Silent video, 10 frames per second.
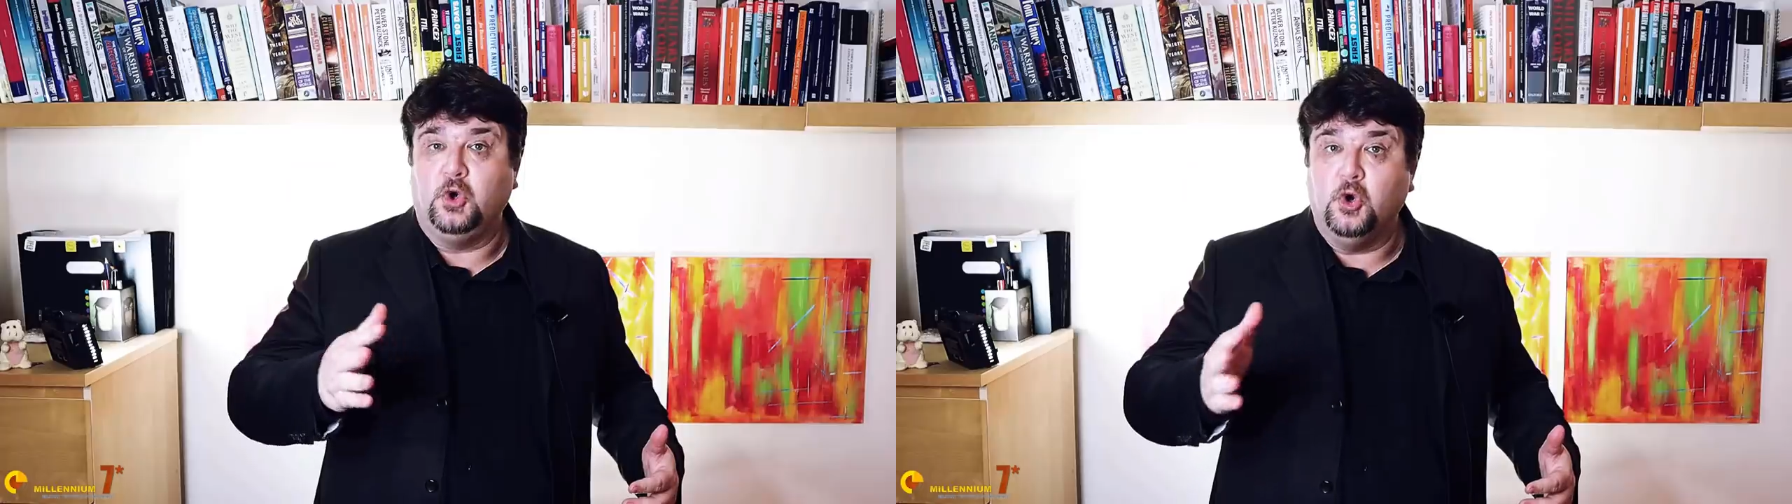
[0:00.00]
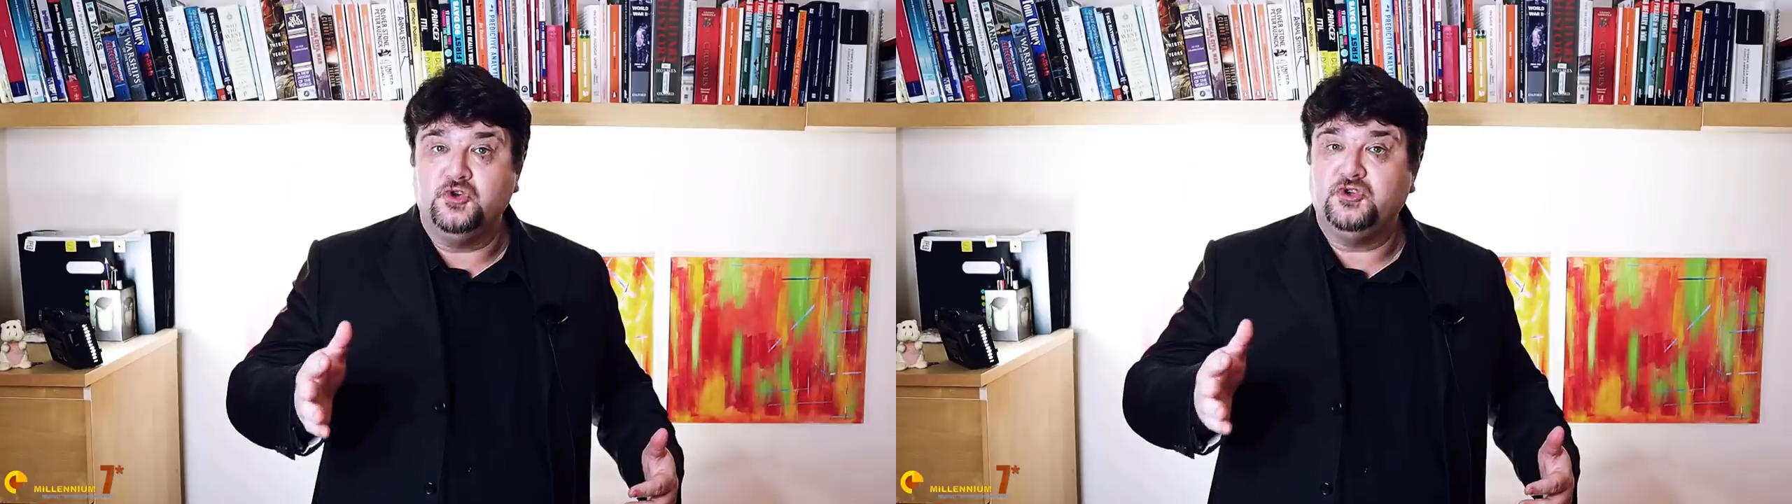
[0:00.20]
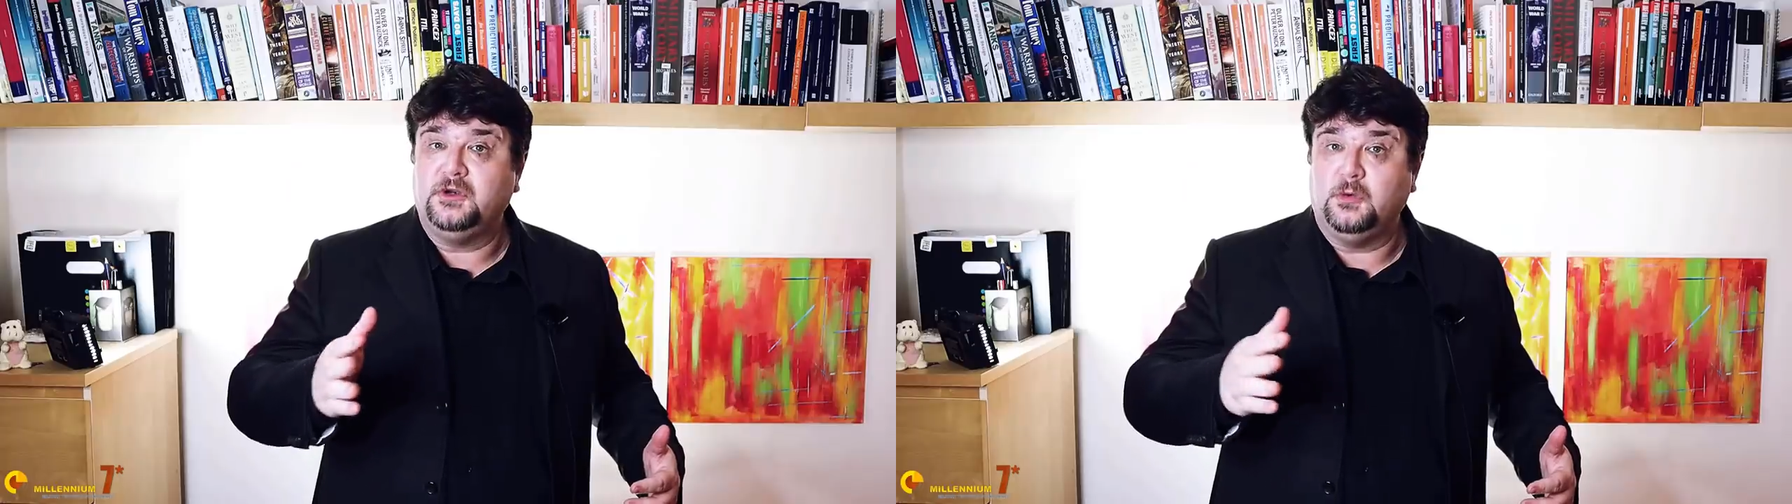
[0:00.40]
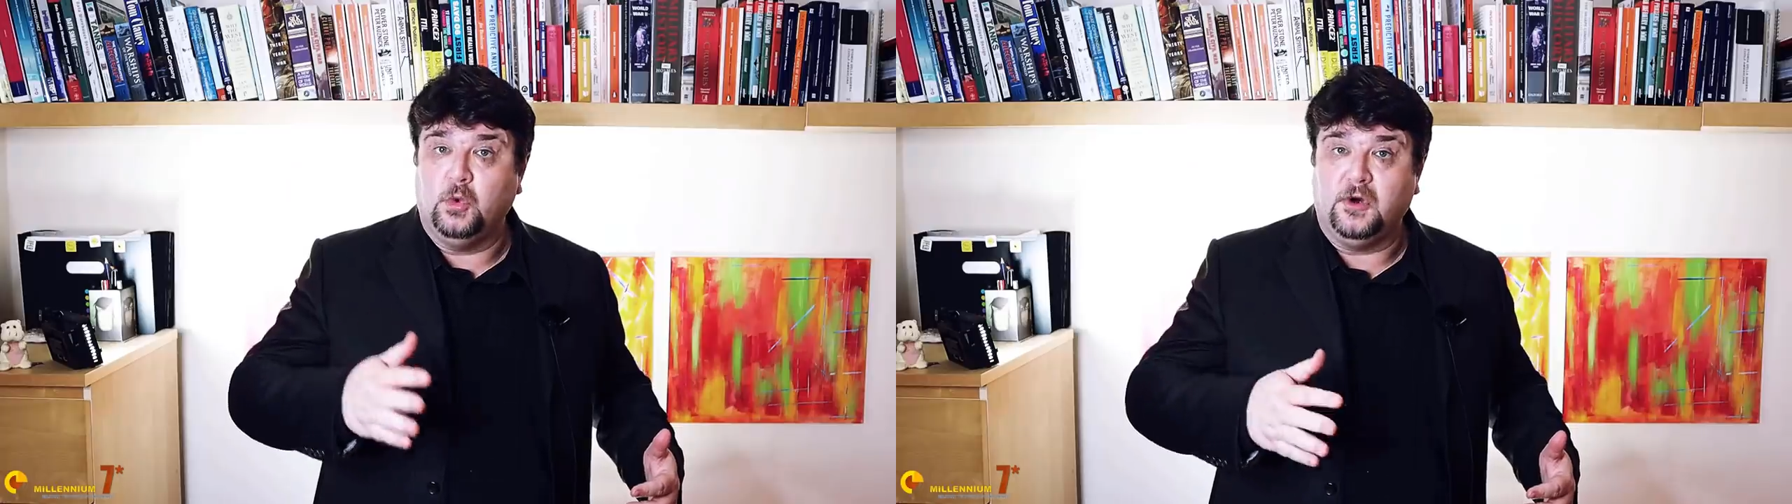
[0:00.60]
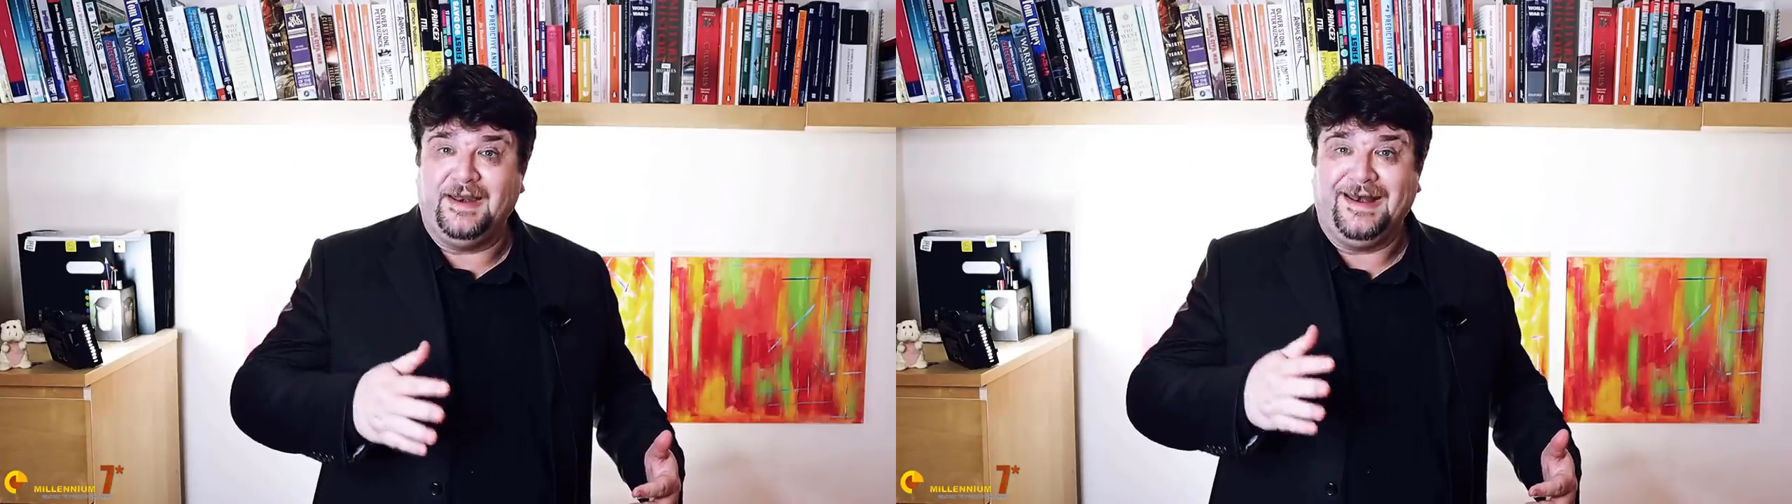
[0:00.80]
to caution and
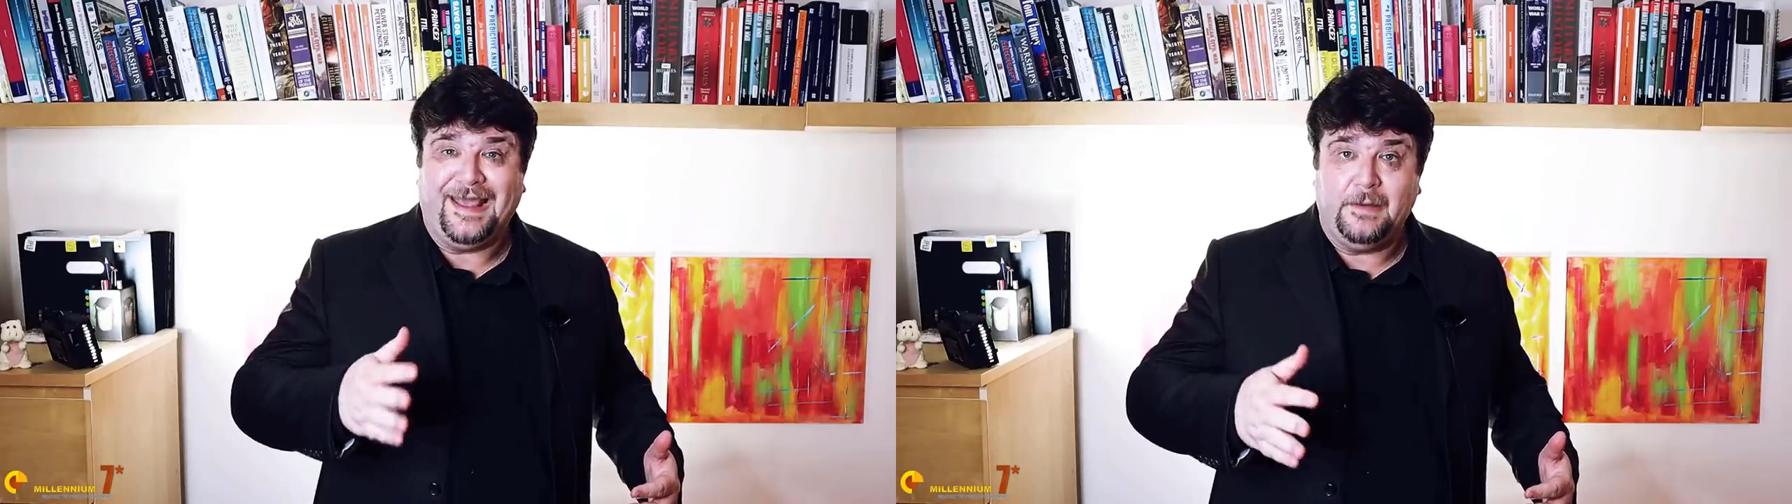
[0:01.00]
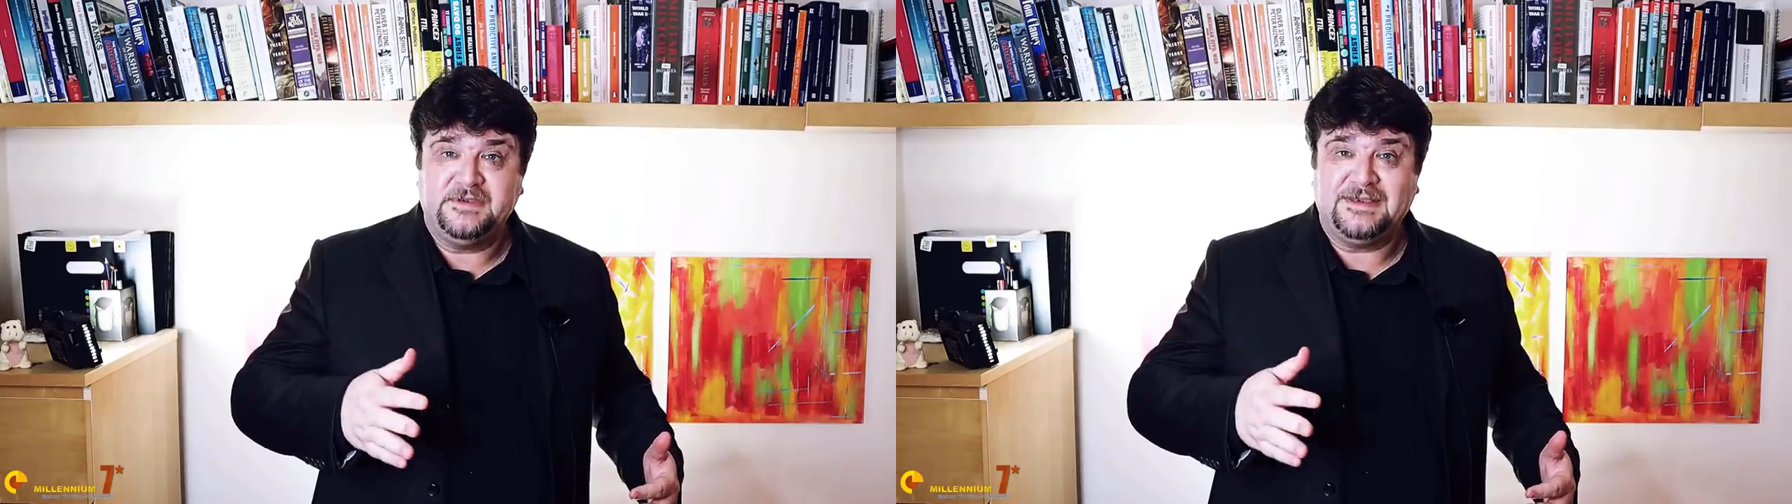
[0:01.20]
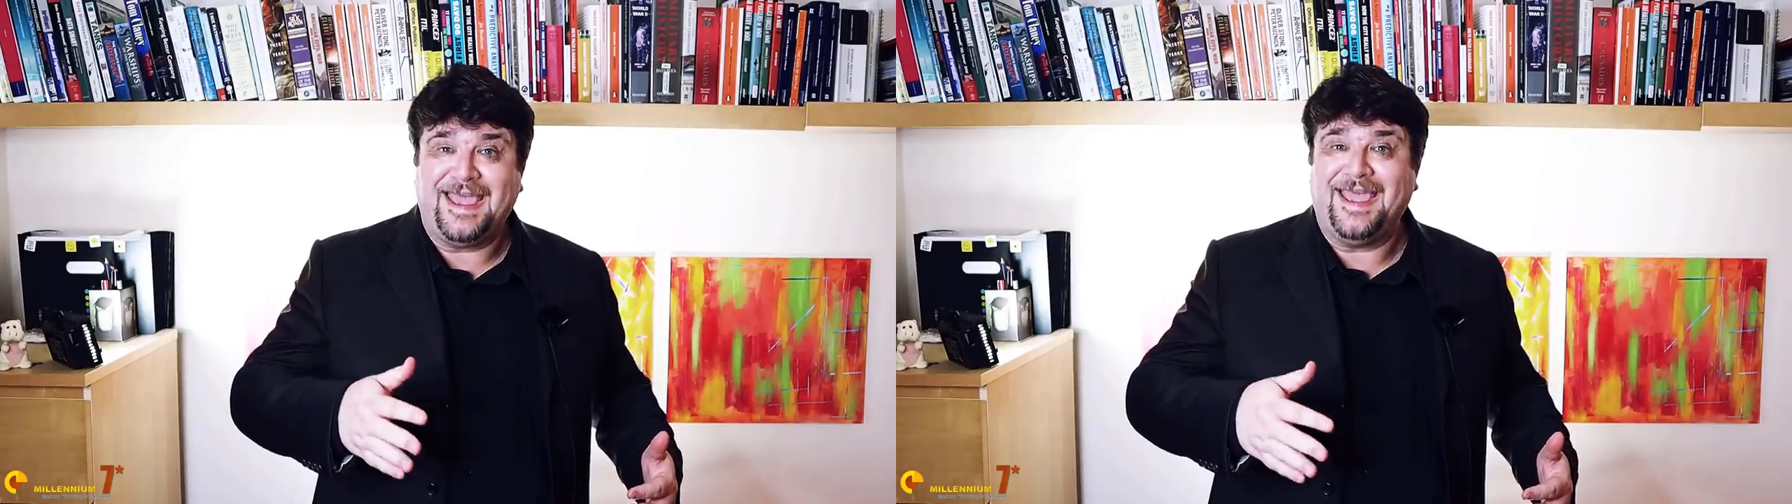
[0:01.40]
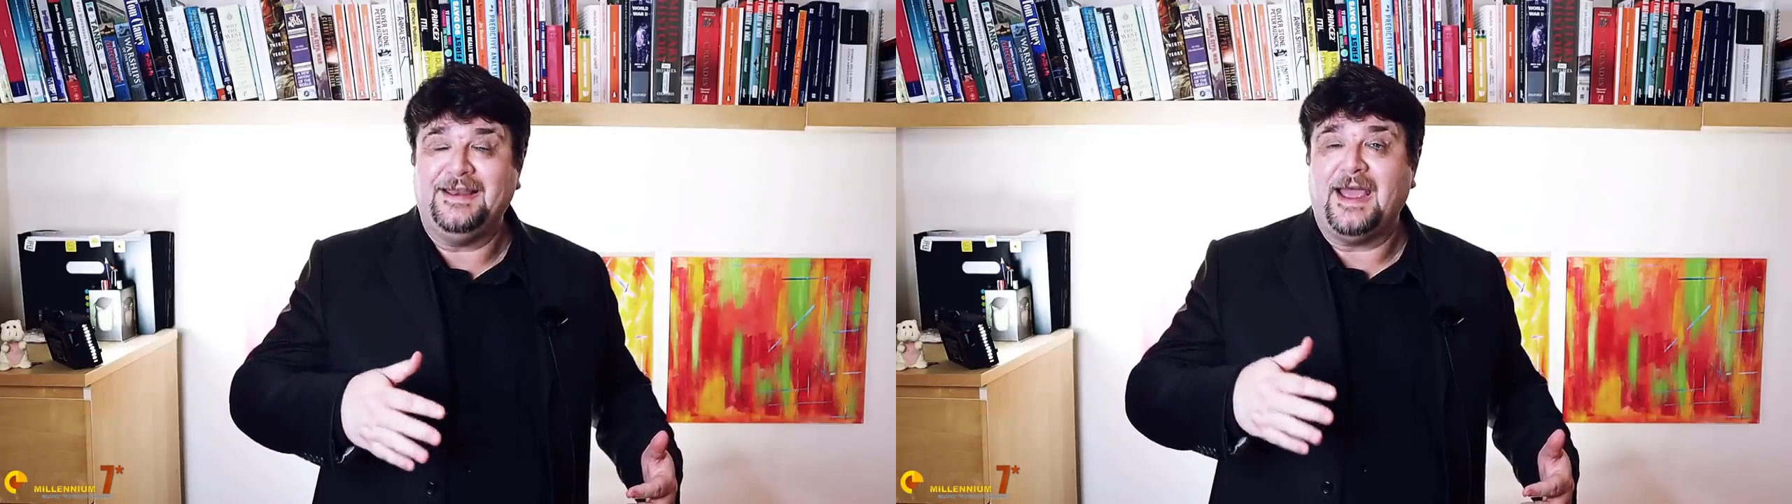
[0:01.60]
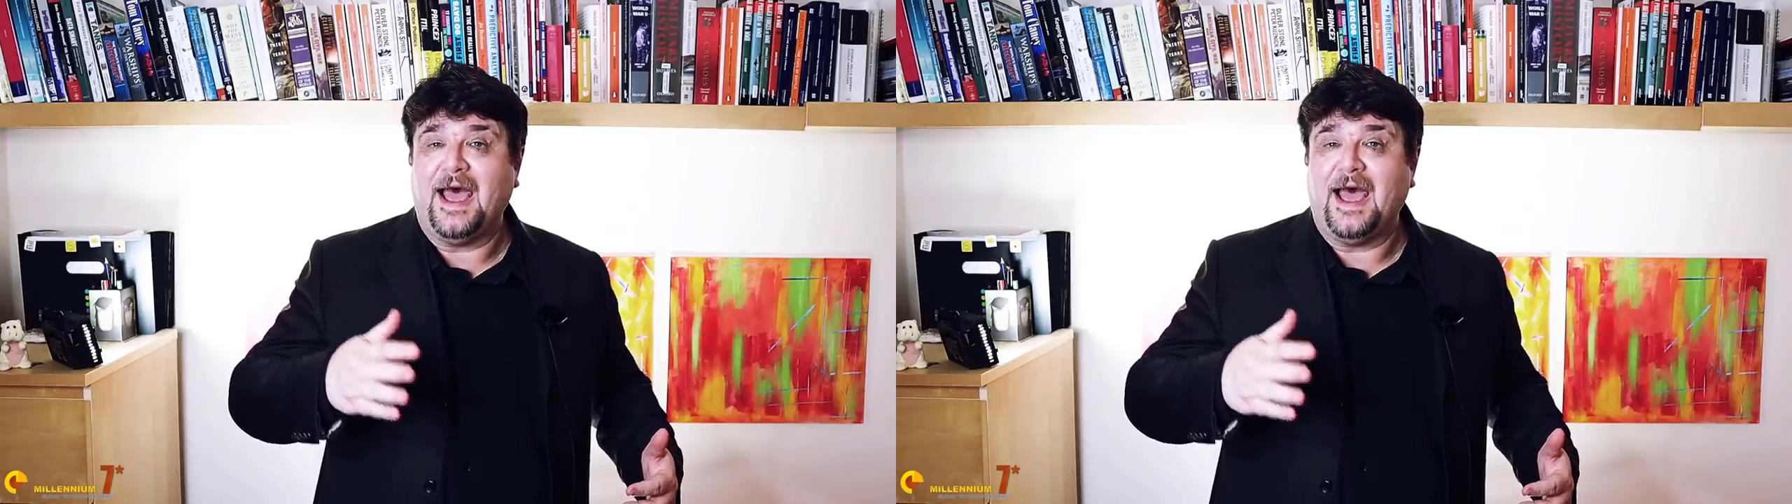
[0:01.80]
warning lamps and